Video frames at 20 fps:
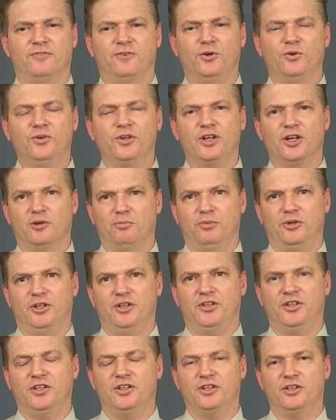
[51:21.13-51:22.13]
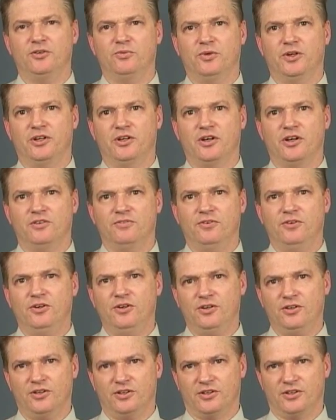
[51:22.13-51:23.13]
phone company think you went off
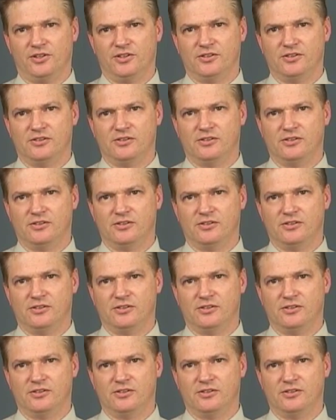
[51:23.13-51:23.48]
hook?